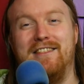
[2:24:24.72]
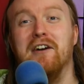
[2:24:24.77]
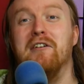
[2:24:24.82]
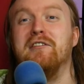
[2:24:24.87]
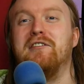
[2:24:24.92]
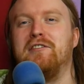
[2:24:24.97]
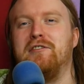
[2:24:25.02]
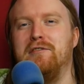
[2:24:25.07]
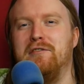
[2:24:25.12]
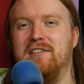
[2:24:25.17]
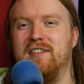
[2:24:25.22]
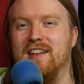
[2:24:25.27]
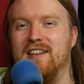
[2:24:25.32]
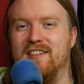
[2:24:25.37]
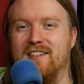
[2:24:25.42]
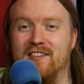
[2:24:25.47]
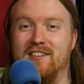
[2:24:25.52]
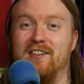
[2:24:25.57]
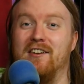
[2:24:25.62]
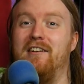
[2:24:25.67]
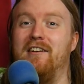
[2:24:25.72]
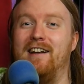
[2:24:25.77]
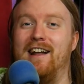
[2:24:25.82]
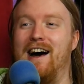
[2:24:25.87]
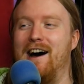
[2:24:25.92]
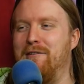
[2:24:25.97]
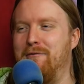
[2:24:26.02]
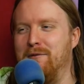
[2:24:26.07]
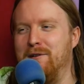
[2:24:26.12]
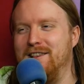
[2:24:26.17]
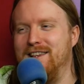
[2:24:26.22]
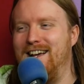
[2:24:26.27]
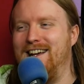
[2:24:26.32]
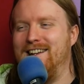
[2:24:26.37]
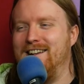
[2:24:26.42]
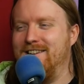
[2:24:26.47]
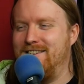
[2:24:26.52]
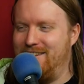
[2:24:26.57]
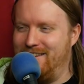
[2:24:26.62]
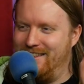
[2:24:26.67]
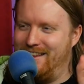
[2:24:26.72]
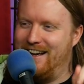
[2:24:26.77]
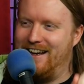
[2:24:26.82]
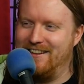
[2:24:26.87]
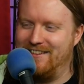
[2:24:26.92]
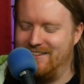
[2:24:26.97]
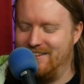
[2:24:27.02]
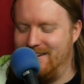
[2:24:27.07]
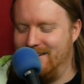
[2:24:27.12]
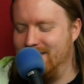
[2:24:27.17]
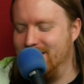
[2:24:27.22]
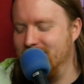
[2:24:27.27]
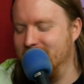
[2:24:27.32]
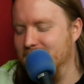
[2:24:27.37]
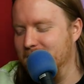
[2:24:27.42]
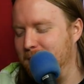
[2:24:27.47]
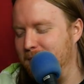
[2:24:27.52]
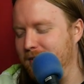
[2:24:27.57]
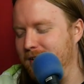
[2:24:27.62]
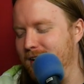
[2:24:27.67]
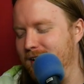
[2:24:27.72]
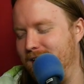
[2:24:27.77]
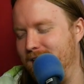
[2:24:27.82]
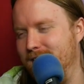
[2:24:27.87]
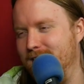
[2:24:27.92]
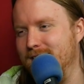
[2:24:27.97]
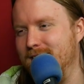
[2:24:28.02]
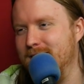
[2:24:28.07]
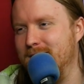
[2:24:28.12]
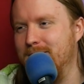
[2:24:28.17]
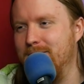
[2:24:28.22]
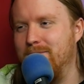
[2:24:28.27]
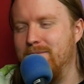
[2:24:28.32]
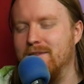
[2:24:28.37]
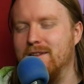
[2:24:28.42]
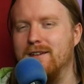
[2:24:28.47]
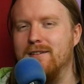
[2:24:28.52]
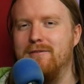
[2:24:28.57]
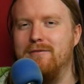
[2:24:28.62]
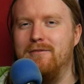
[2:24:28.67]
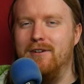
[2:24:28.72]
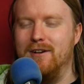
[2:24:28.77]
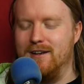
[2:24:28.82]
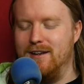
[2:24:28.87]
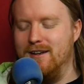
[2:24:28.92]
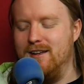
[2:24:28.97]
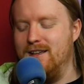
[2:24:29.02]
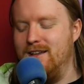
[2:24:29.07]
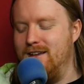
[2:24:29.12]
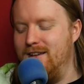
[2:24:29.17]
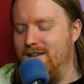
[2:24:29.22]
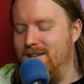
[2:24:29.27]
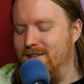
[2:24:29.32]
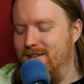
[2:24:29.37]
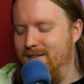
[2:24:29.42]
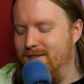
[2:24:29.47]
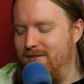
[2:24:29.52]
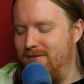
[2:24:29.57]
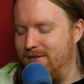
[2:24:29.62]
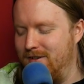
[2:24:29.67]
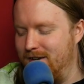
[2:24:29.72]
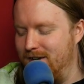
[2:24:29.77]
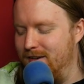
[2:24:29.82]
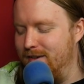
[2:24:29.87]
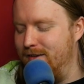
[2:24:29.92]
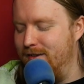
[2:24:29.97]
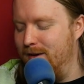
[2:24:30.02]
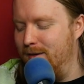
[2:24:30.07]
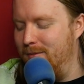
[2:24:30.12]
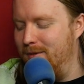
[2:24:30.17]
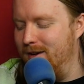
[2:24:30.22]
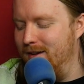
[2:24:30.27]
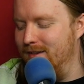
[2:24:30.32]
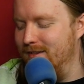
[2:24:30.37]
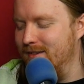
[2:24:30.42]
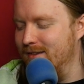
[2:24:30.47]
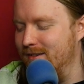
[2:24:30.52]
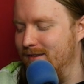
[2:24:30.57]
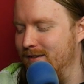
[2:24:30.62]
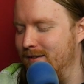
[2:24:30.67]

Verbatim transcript: Those two sentences are not related to that sentence up there. Fucking idiot. Fucking dumbass.